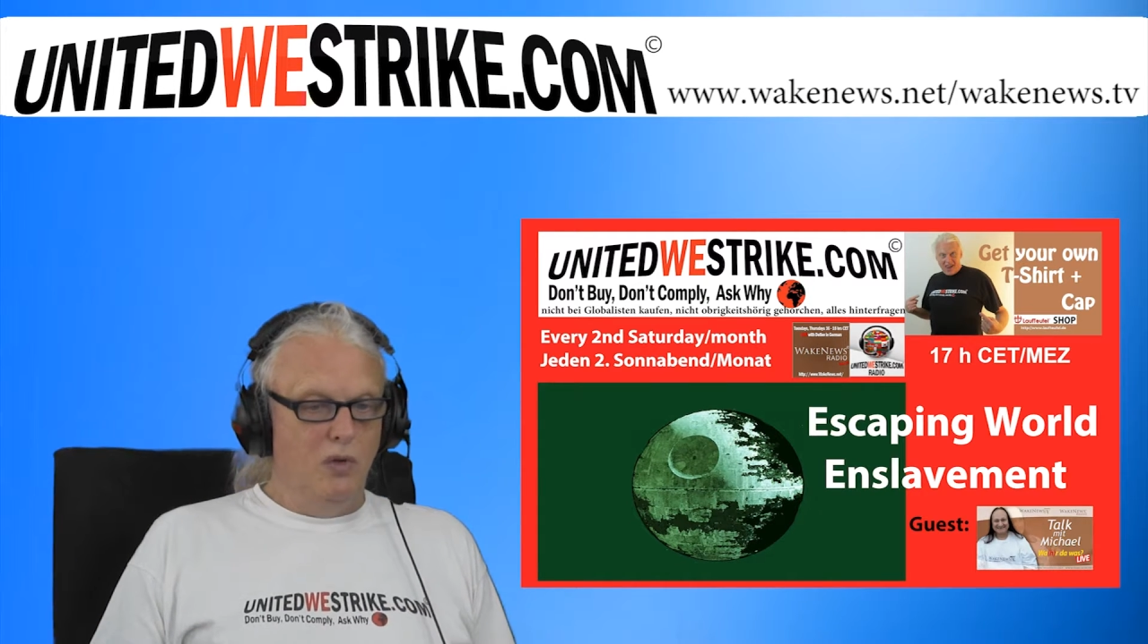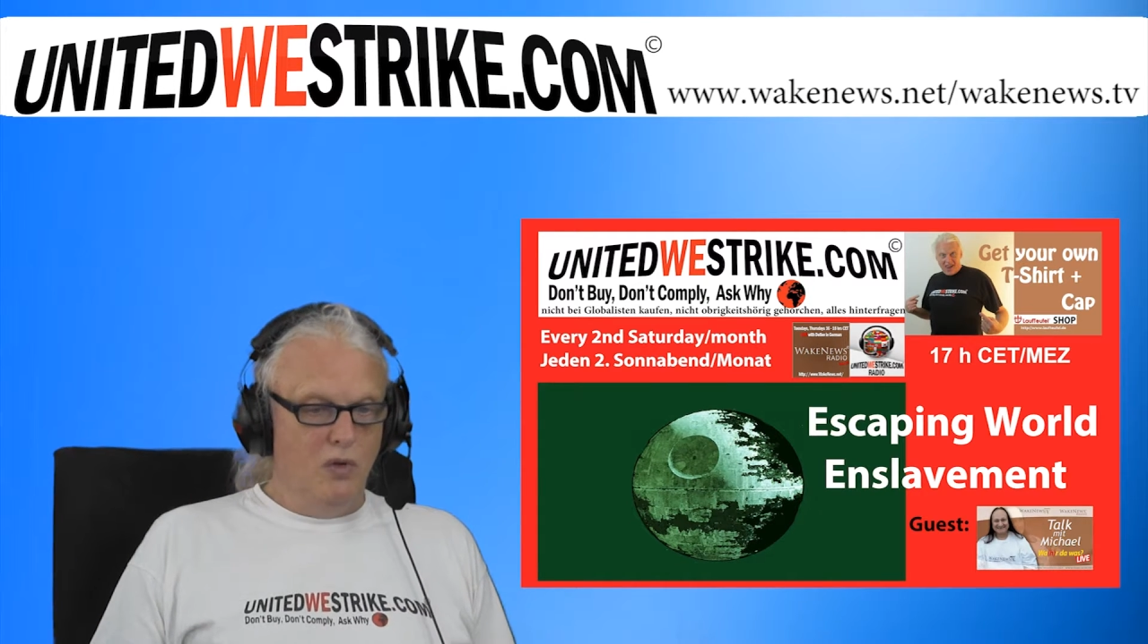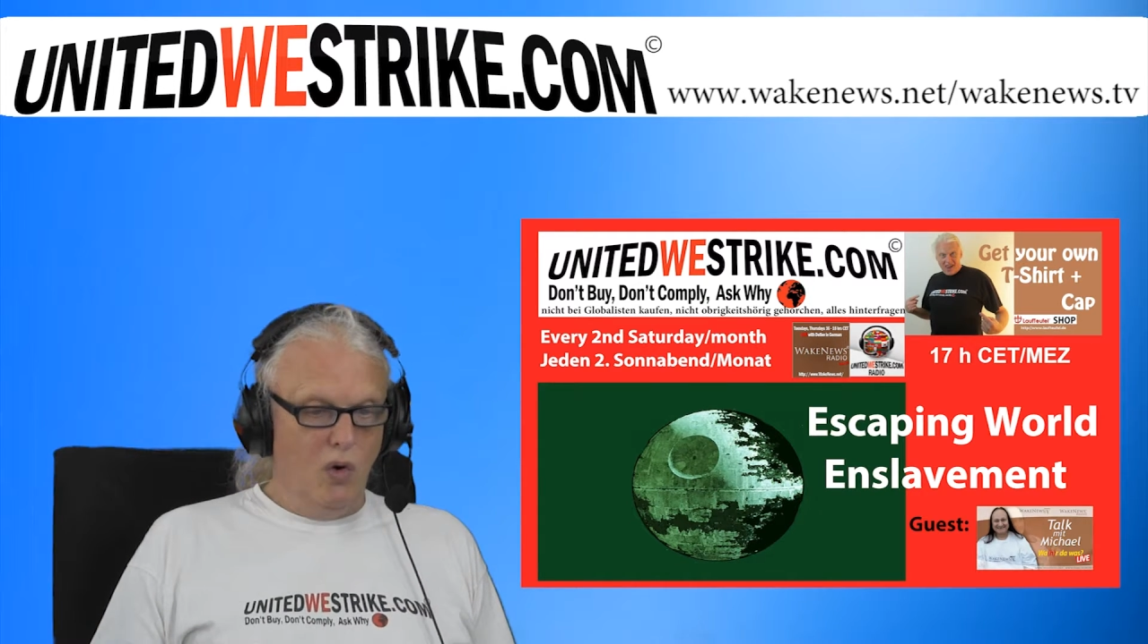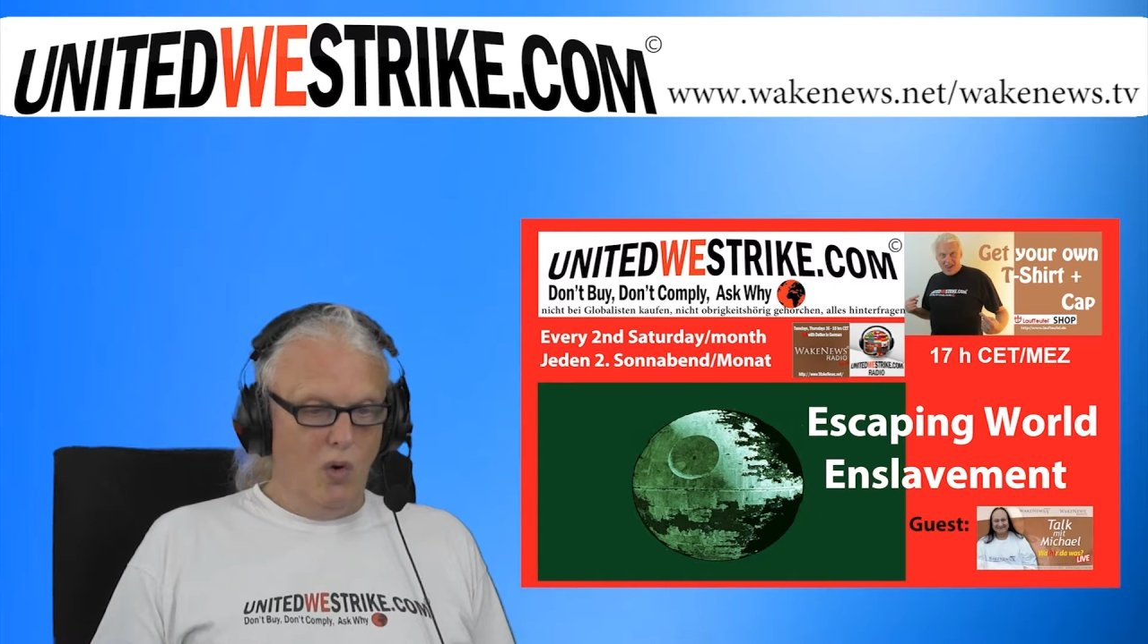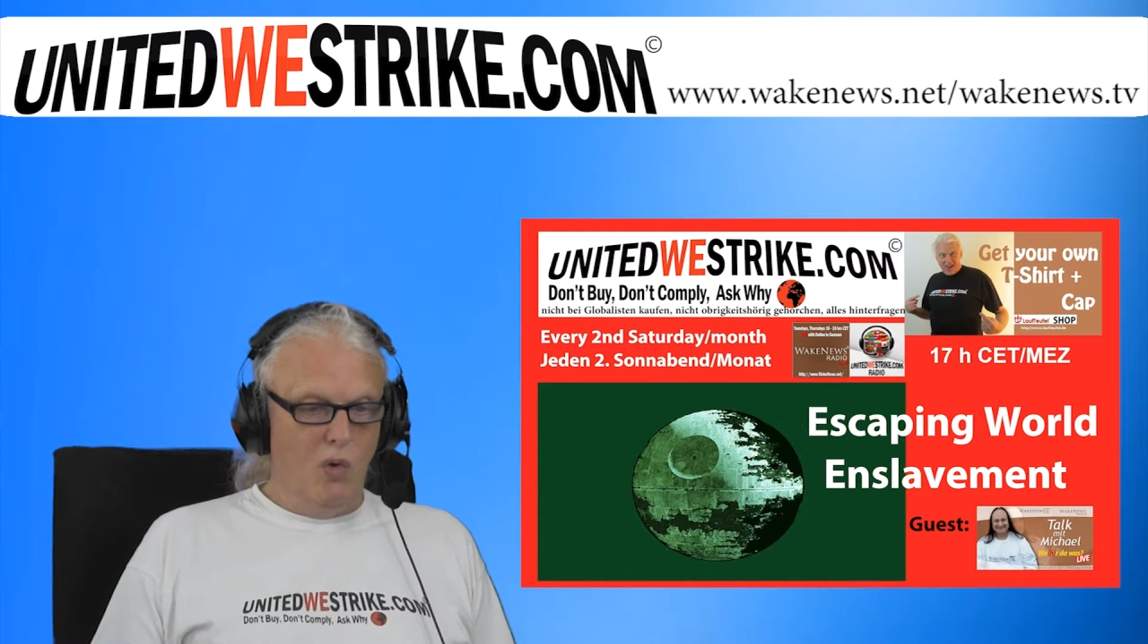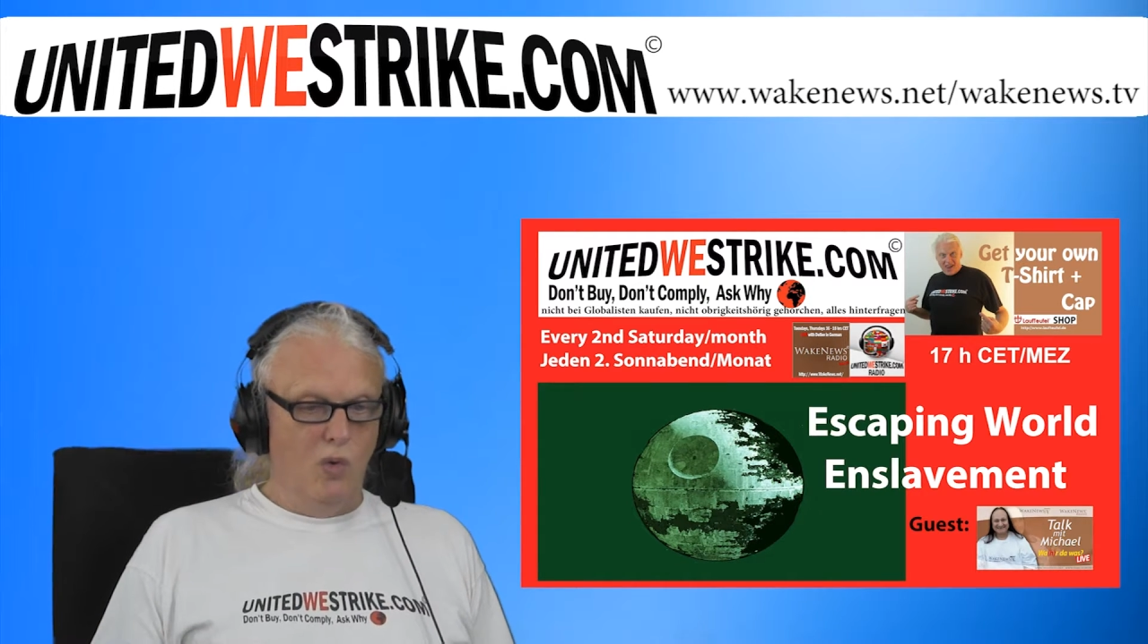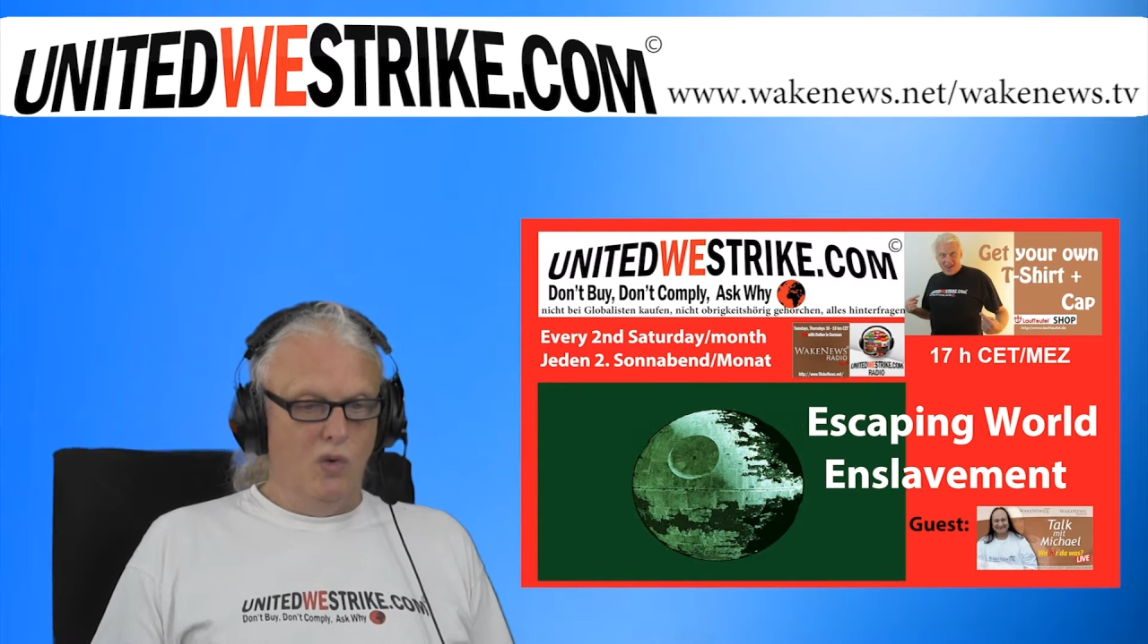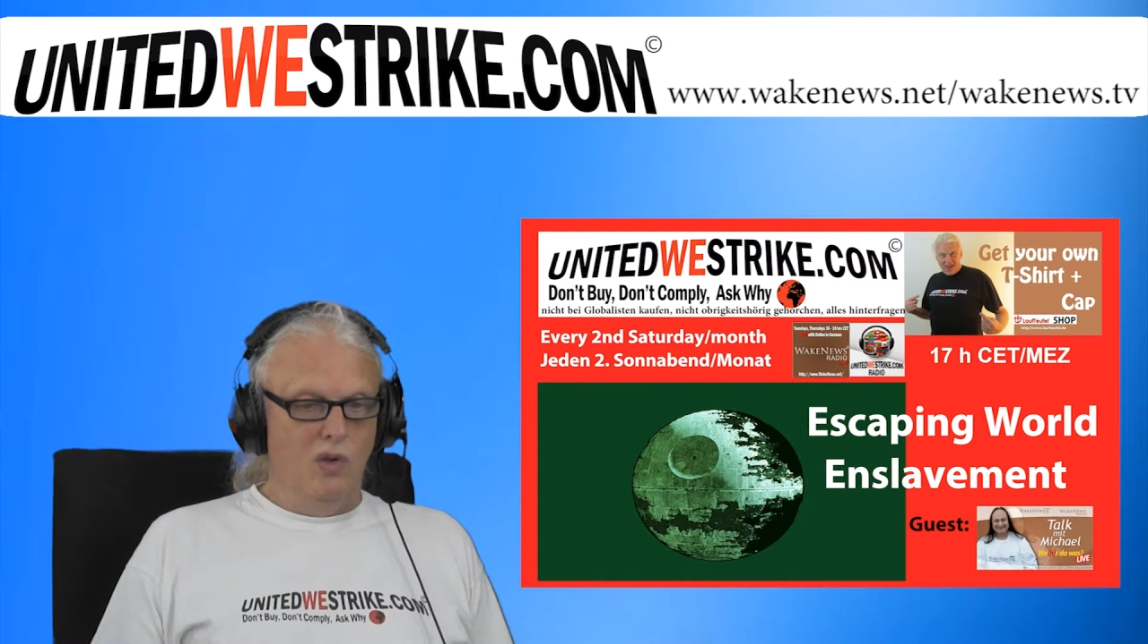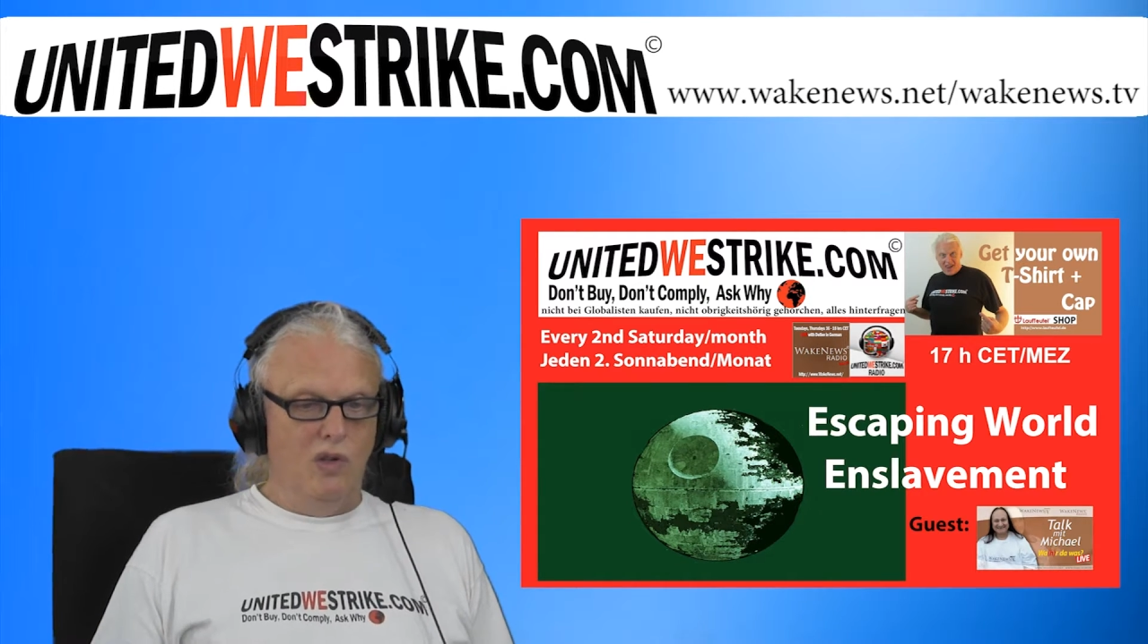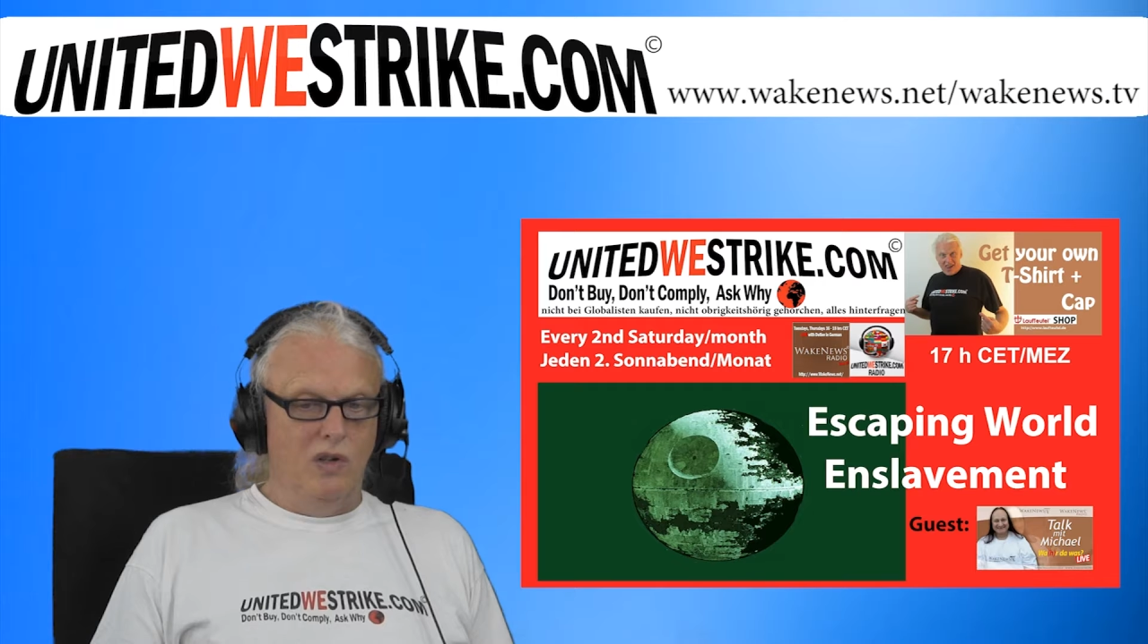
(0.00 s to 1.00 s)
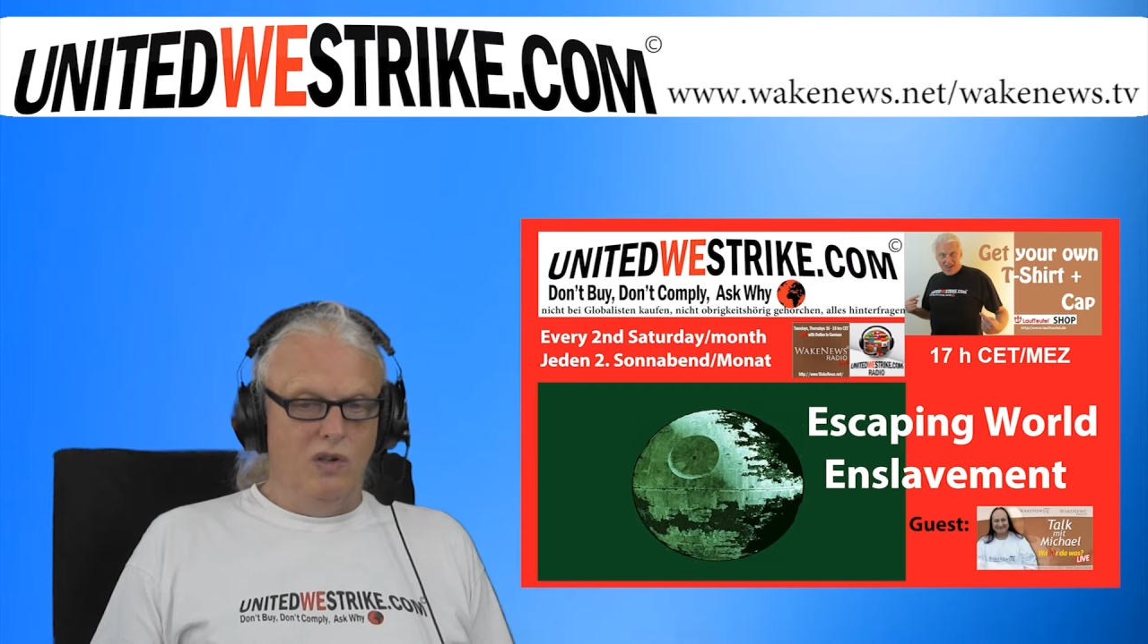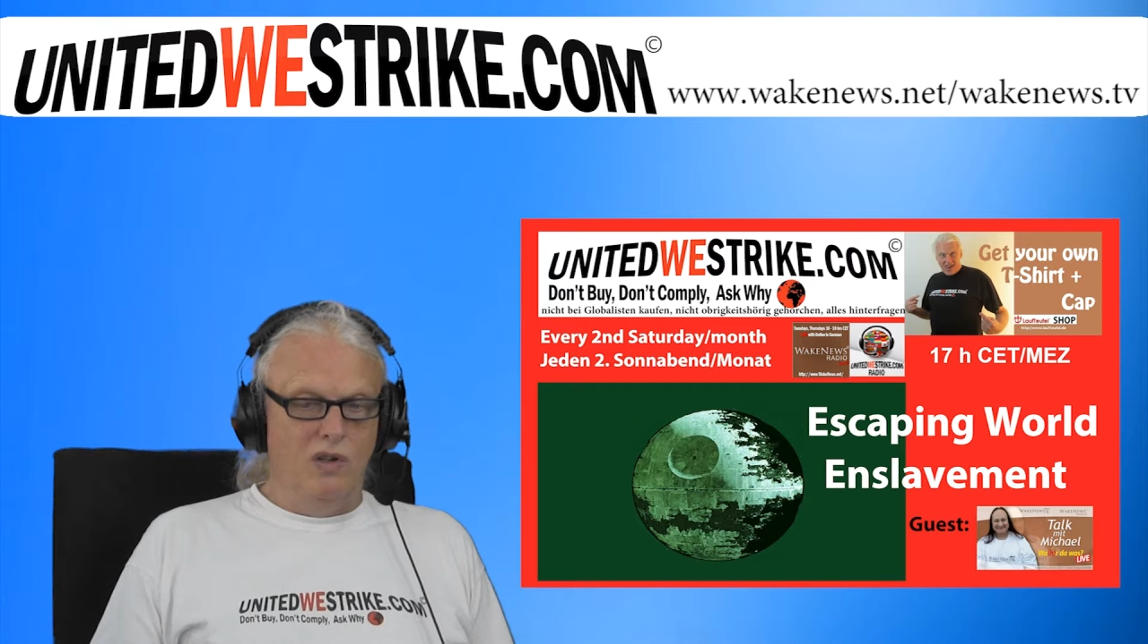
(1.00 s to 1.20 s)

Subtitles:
your own